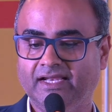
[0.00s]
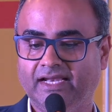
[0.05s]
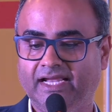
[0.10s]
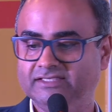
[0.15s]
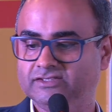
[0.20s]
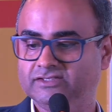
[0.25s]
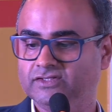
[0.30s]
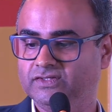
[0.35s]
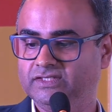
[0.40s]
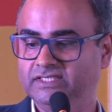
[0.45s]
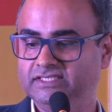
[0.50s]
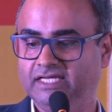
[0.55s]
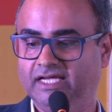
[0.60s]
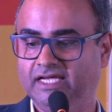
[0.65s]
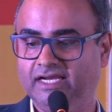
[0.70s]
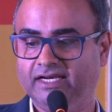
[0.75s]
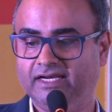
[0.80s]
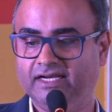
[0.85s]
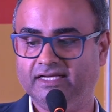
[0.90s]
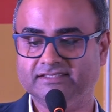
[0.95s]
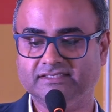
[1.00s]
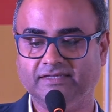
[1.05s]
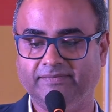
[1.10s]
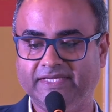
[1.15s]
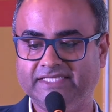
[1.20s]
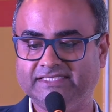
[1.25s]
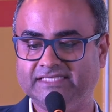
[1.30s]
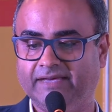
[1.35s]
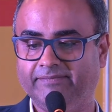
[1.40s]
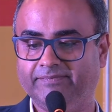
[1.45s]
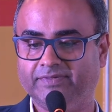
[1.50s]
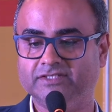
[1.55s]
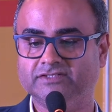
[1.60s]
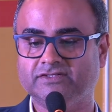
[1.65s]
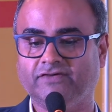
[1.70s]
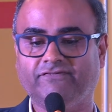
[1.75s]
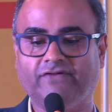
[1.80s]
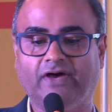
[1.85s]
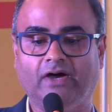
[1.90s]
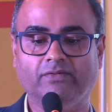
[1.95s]
right? So these are some
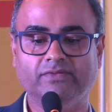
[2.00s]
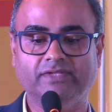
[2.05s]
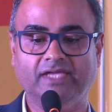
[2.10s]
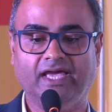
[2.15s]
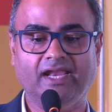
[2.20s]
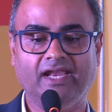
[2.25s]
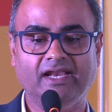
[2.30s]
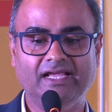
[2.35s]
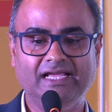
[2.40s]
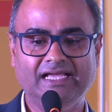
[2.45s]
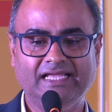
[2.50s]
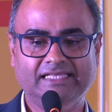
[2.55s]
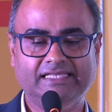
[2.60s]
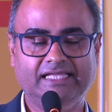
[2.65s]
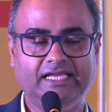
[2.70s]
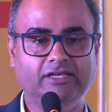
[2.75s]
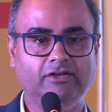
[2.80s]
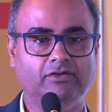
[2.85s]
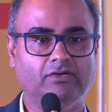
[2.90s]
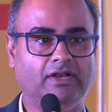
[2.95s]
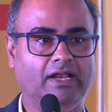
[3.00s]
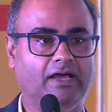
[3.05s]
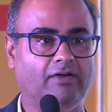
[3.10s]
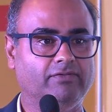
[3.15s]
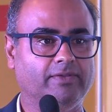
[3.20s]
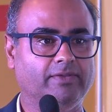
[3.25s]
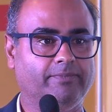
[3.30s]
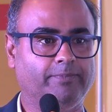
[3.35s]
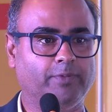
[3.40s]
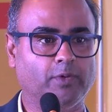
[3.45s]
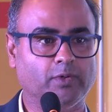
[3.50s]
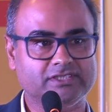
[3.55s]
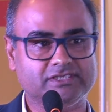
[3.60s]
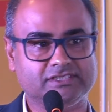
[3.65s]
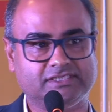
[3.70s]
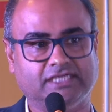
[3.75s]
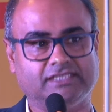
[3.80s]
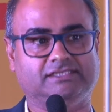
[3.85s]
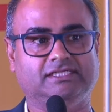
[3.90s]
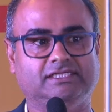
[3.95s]
examples of how they are. Then, now the
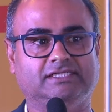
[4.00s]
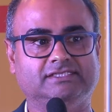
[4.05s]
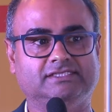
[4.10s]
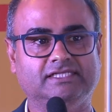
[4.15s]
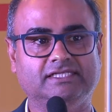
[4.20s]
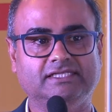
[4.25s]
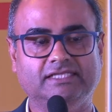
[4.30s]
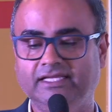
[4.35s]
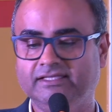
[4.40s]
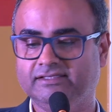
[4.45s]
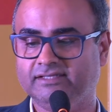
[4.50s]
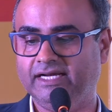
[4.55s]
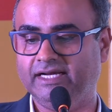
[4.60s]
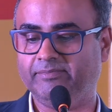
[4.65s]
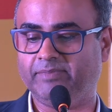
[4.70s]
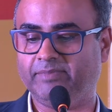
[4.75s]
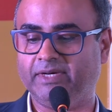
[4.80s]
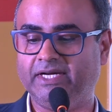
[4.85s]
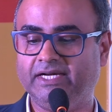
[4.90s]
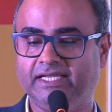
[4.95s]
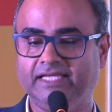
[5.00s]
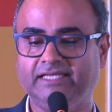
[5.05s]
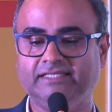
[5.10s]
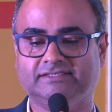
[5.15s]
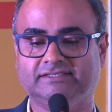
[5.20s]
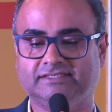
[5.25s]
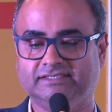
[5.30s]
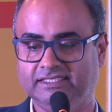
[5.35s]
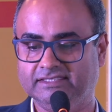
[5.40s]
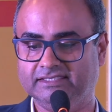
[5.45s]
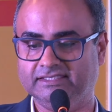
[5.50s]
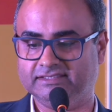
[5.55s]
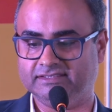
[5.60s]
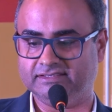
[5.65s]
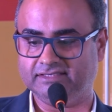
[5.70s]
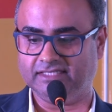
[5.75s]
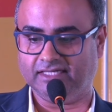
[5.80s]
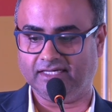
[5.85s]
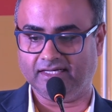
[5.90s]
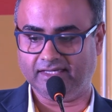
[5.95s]
porous structures in the 3D printing
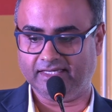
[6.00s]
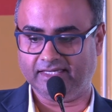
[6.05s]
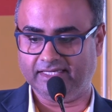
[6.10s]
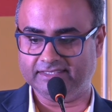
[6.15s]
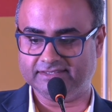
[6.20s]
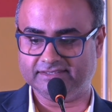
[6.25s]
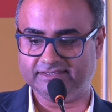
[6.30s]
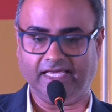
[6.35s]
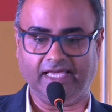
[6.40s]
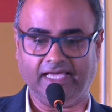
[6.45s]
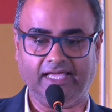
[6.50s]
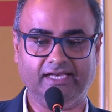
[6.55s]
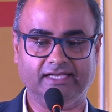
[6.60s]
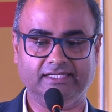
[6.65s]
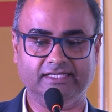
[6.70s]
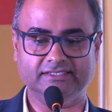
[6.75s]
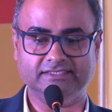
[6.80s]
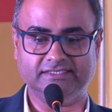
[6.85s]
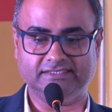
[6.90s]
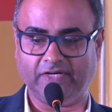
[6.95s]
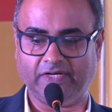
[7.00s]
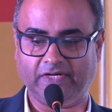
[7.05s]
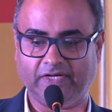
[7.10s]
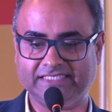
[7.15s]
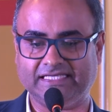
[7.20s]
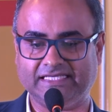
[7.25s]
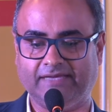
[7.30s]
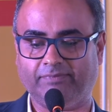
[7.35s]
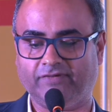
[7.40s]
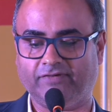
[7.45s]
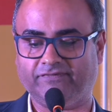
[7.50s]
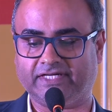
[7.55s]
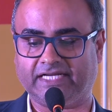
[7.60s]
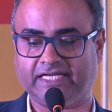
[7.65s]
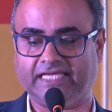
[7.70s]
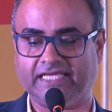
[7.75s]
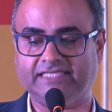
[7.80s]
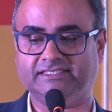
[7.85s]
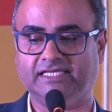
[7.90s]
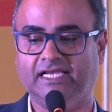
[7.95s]
is there. This is one example of a
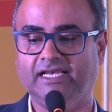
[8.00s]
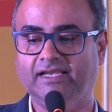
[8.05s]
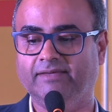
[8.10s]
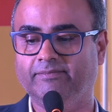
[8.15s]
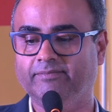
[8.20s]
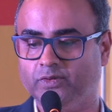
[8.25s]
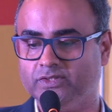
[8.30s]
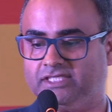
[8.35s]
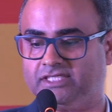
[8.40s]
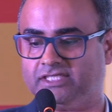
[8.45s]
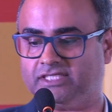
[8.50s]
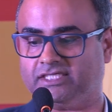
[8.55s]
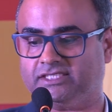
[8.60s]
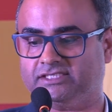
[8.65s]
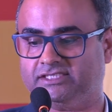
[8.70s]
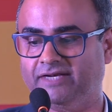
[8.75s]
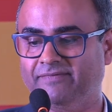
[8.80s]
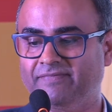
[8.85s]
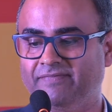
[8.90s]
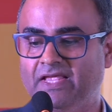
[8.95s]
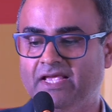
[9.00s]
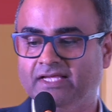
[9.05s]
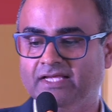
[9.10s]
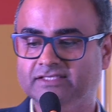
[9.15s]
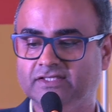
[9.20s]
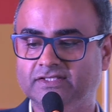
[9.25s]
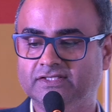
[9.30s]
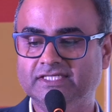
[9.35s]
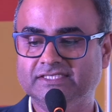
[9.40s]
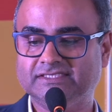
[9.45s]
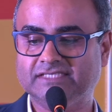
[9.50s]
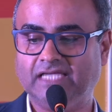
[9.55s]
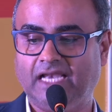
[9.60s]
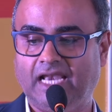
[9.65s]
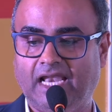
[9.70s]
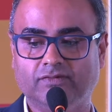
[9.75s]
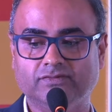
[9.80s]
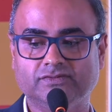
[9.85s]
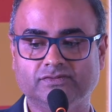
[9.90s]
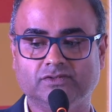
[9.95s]
tricalium porous structure. So this
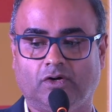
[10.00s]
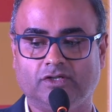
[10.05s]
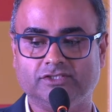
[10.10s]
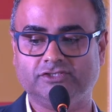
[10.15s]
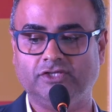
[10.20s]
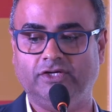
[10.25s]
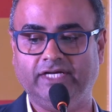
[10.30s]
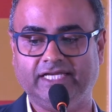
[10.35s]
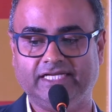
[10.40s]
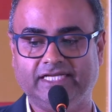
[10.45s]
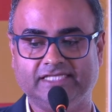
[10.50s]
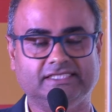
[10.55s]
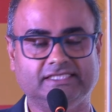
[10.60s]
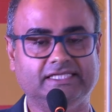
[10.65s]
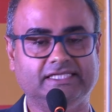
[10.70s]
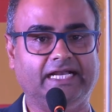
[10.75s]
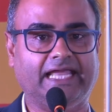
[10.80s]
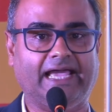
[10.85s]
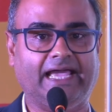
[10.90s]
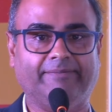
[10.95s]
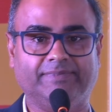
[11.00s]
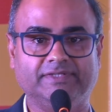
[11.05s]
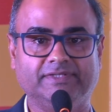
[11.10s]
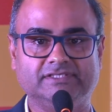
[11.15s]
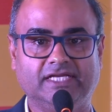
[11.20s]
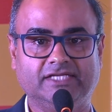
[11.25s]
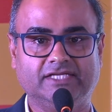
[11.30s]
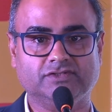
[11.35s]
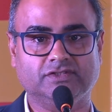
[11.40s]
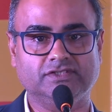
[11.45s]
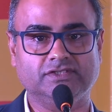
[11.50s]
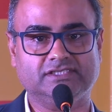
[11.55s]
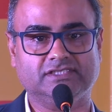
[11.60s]
allows osseointegration that happens, right?